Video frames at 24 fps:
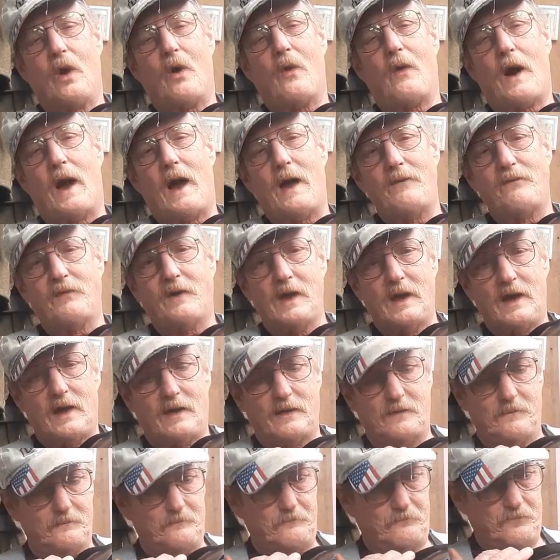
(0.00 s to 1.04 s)
I've got,
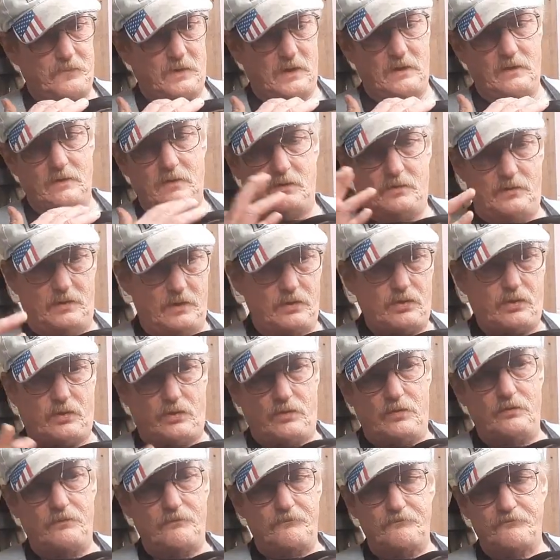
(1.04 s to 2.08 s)
there's
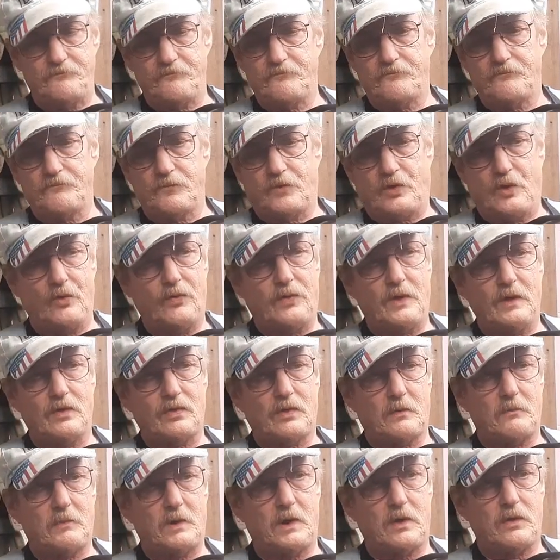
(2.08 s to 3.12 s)
two things
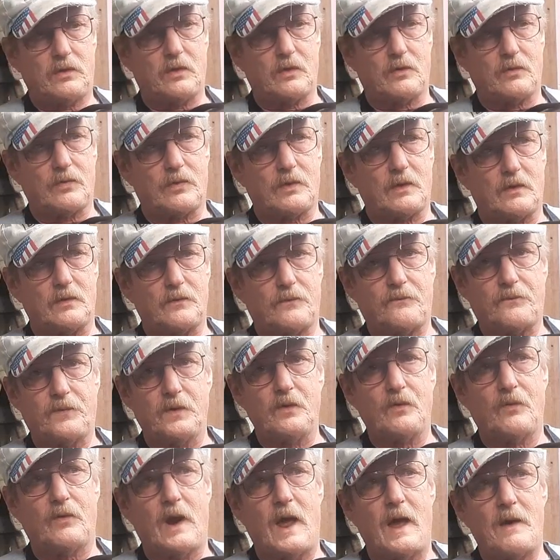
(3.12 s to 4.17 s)
I'm going to do. The
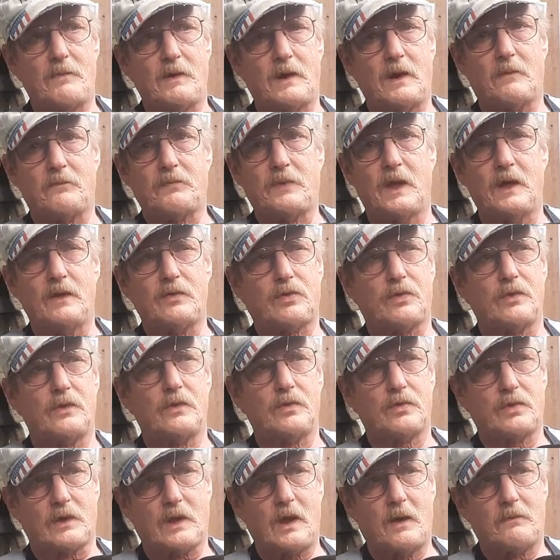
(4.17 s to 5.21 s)
few rabbit updates, and
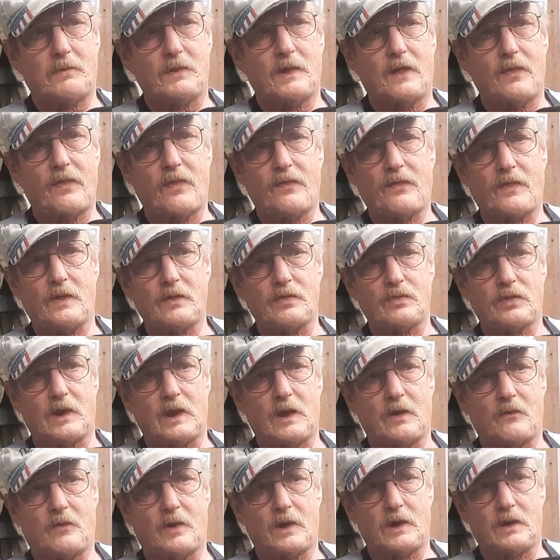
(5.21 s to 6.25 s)
there's a couple other things that I
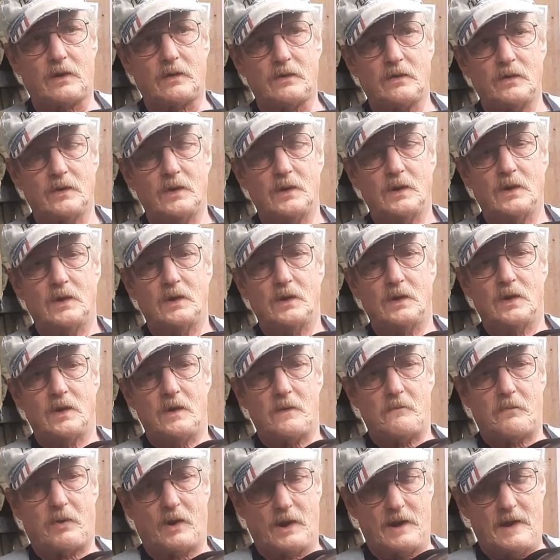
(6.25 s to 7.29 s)
want to
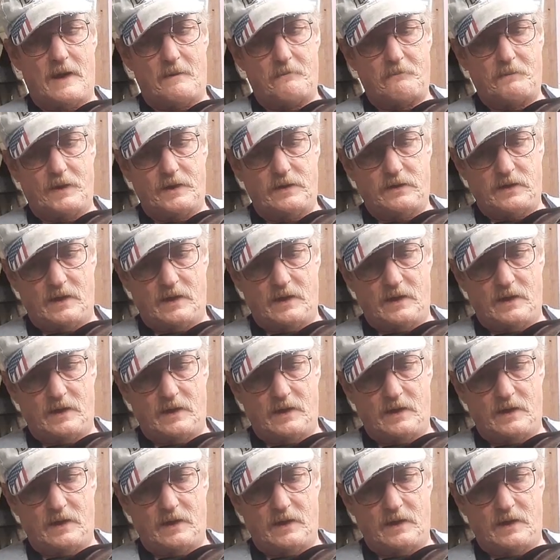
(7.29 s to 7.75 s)
bring up, but